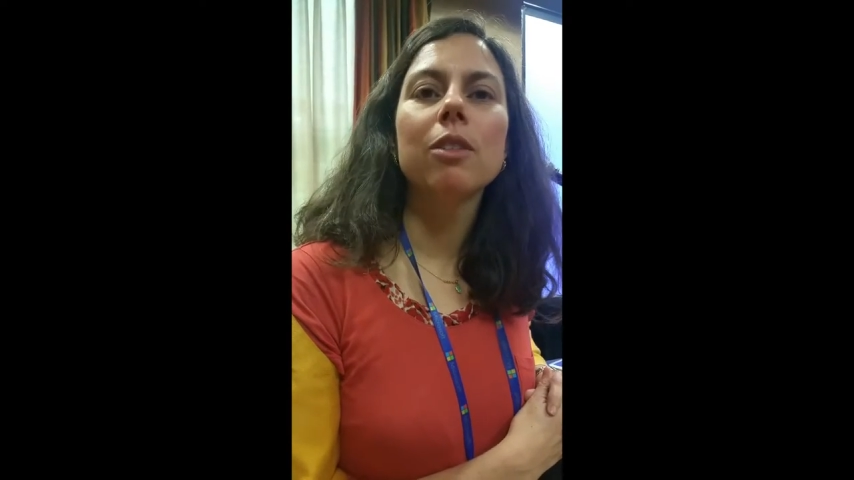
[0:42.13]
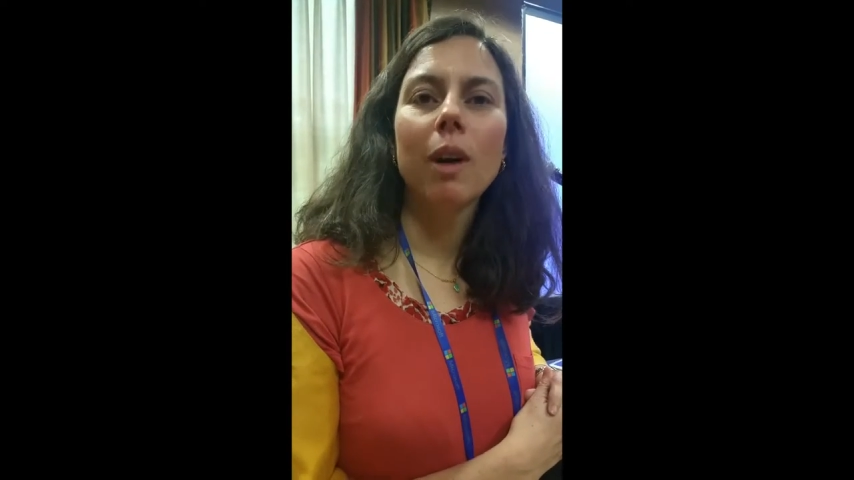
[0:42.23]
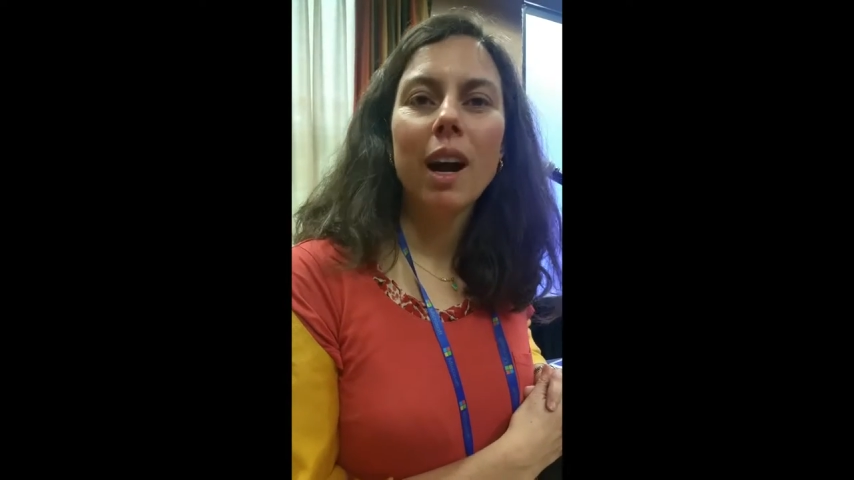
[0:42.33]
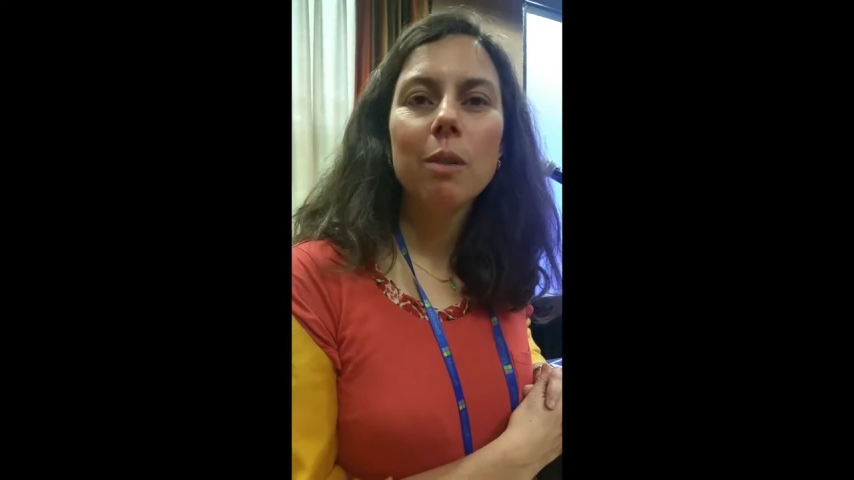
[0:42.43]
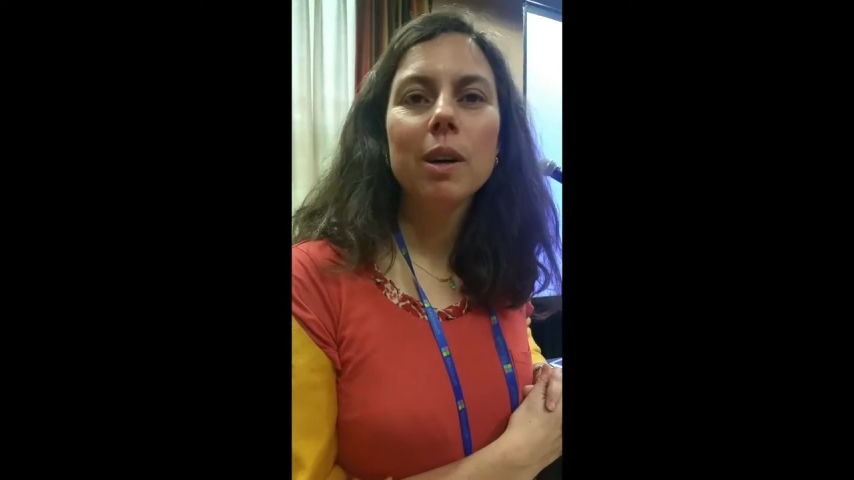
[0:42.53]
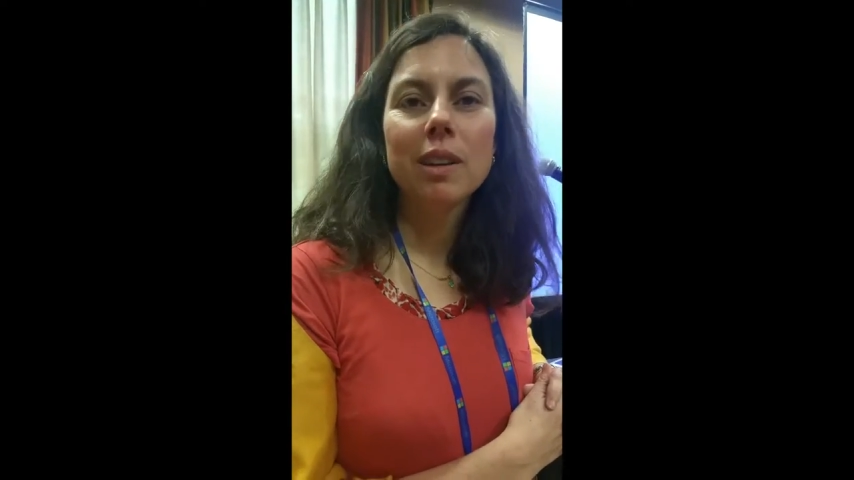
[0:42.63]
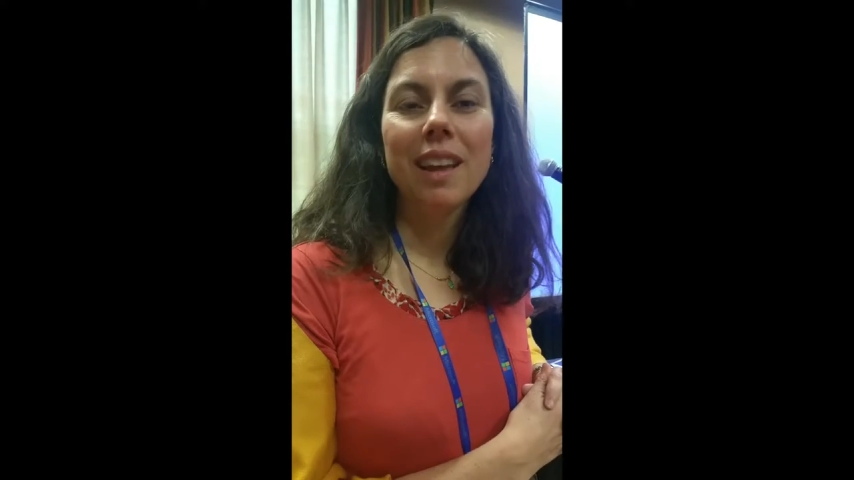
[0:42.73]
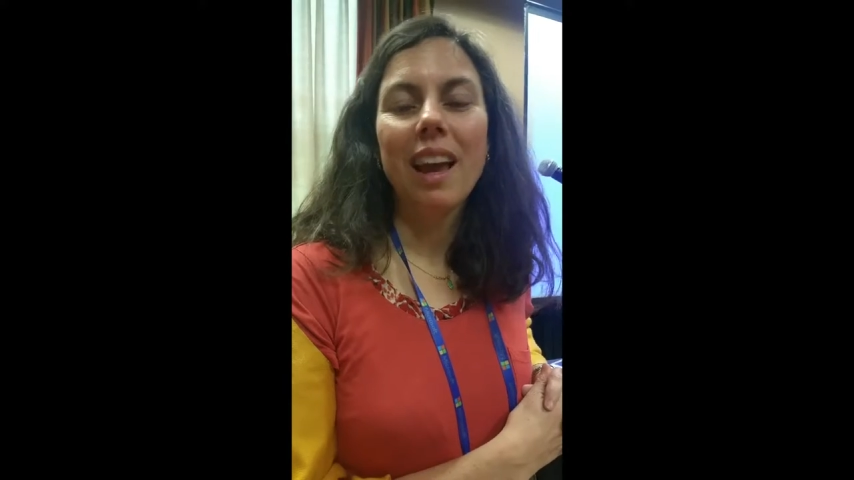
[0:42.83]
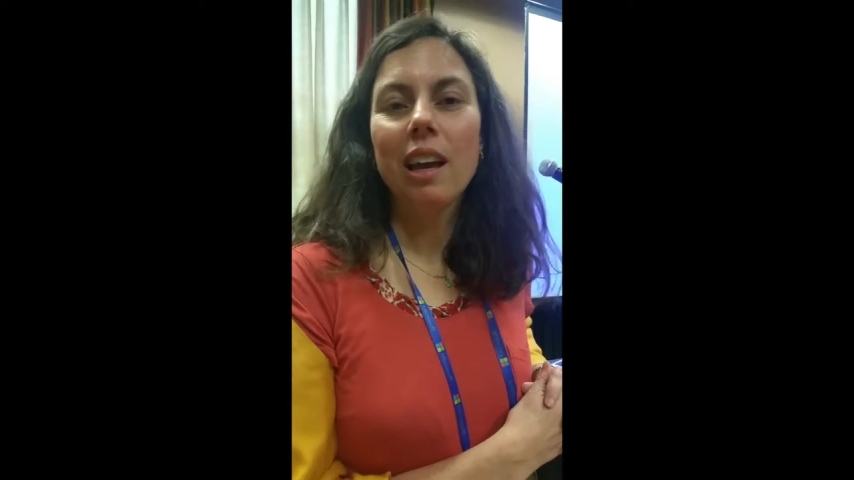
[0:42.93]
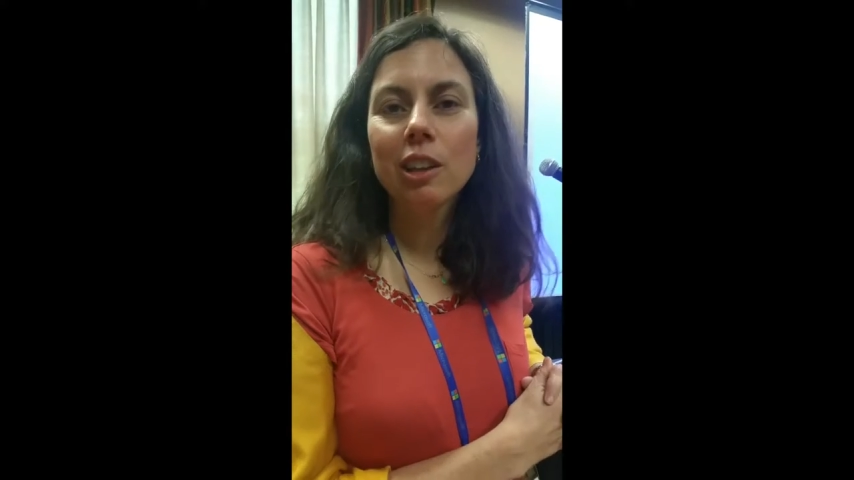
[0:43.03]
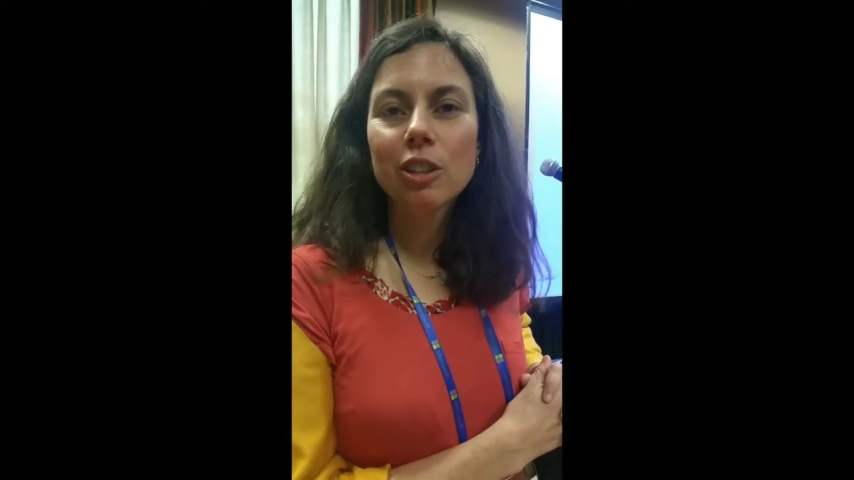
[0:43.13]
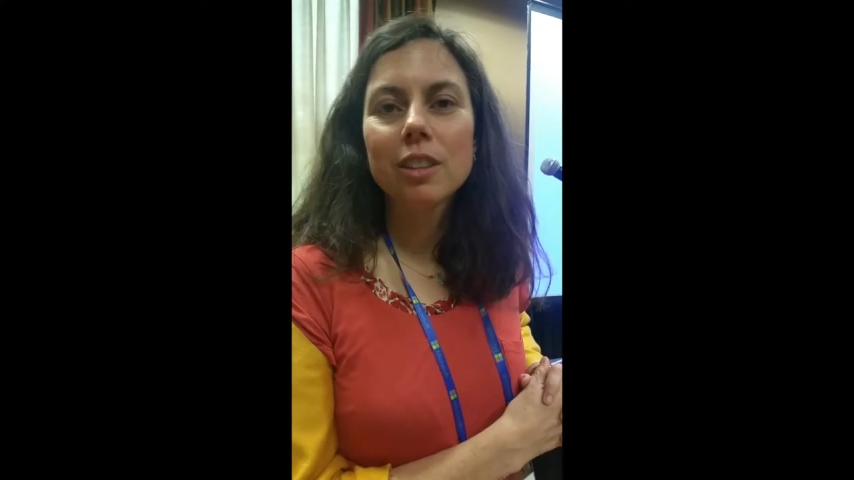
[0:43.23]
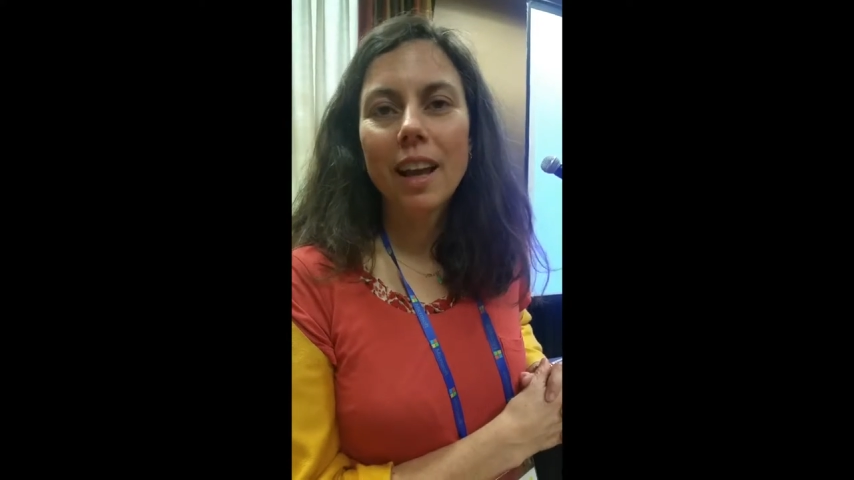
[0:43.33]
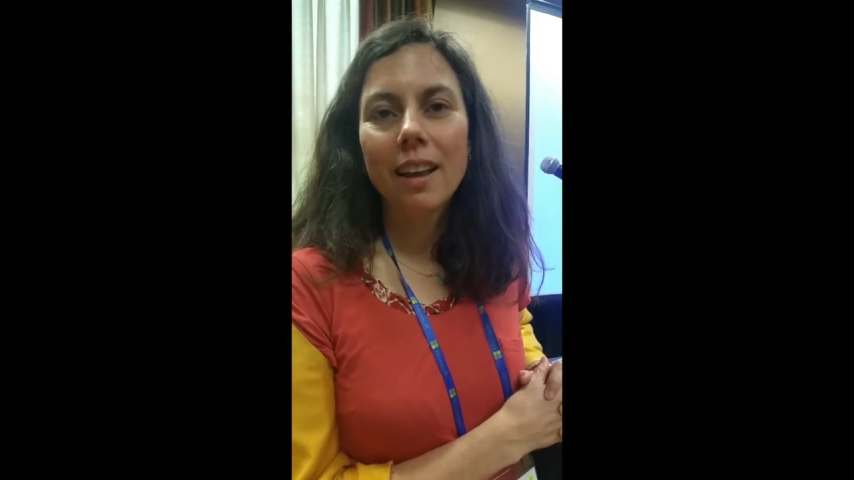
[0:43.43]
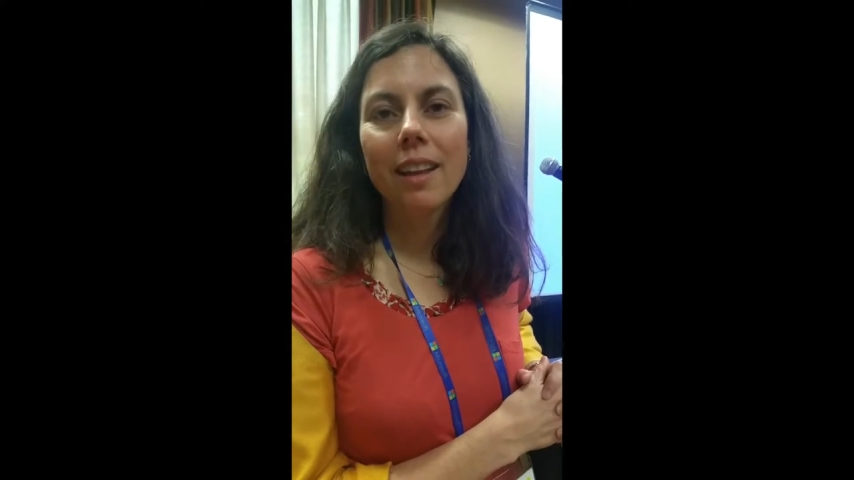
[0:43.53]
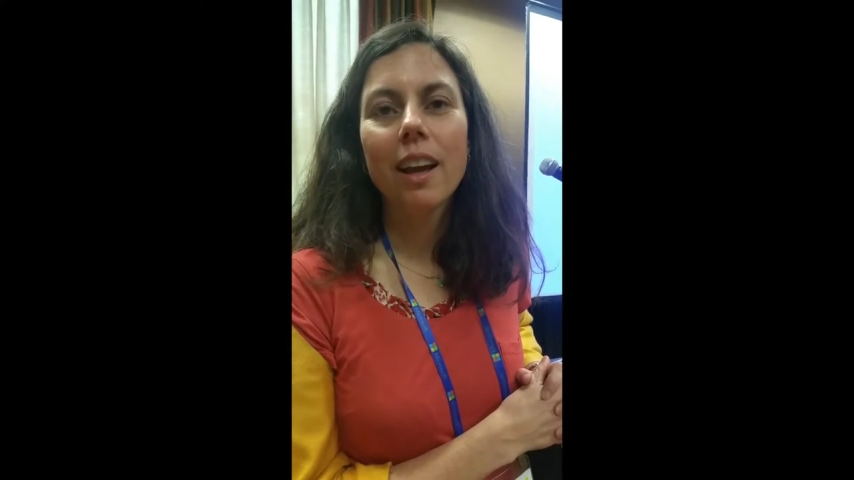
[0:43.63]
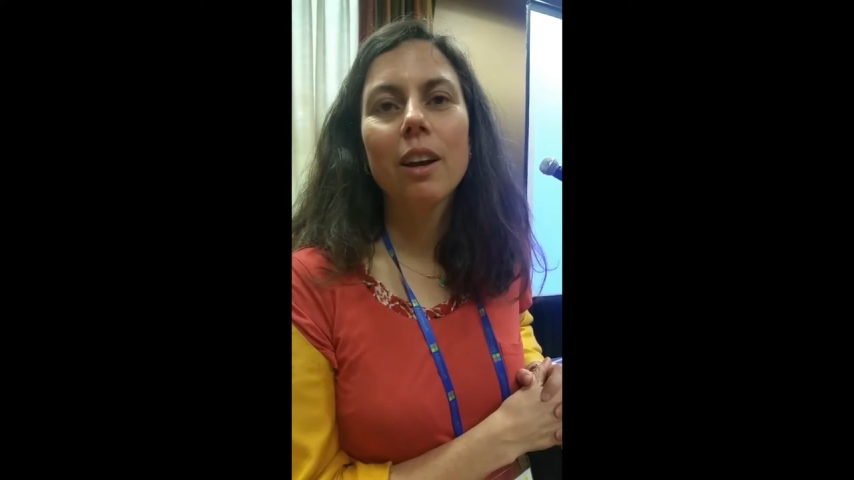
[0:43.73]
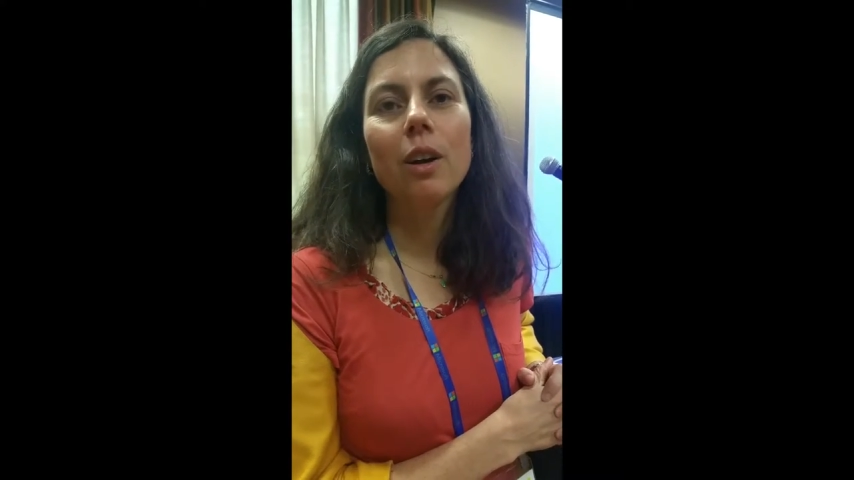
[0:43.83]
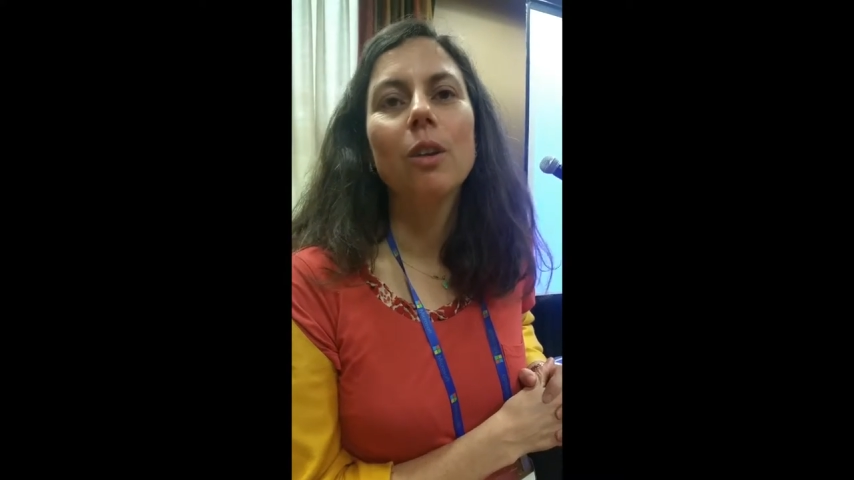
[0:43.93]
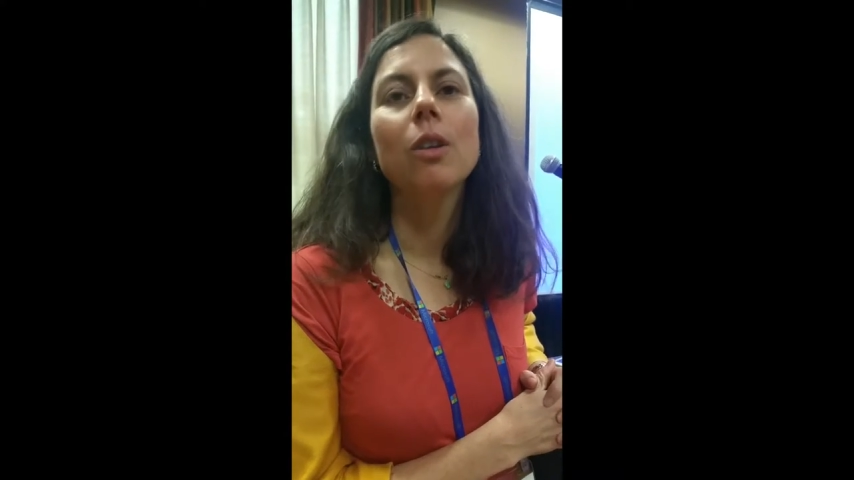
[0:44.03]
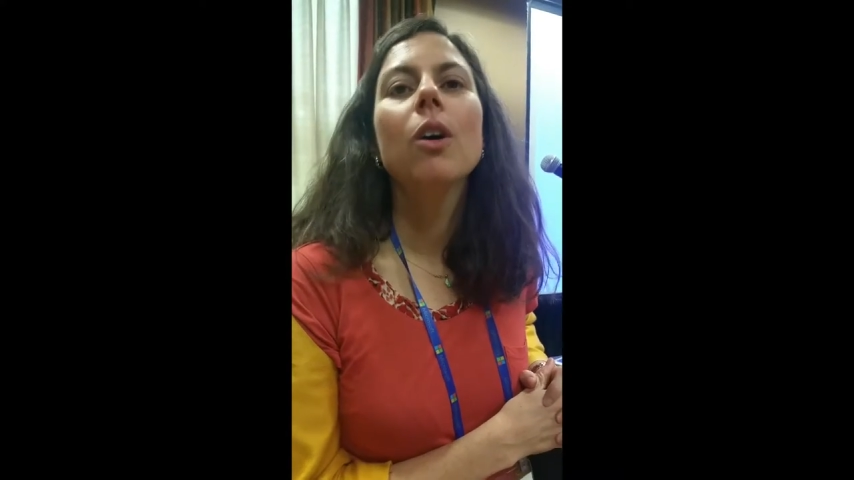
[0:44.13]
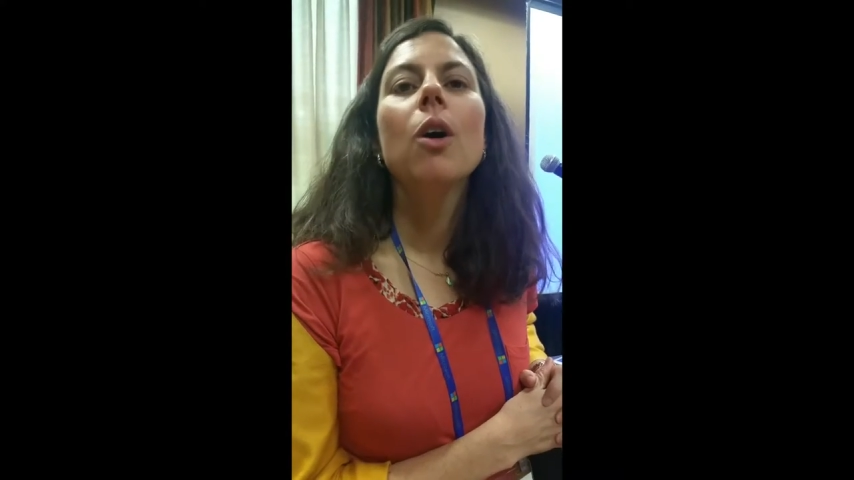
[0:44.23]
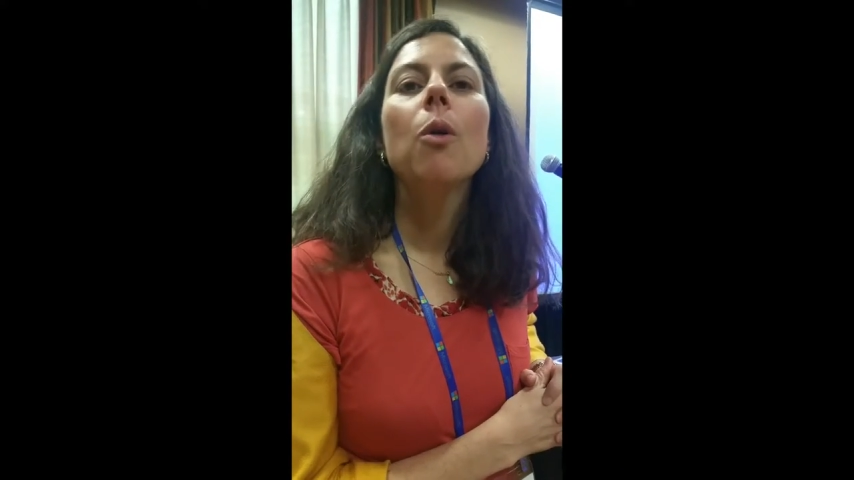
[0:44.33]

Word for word: So how well could they understand that code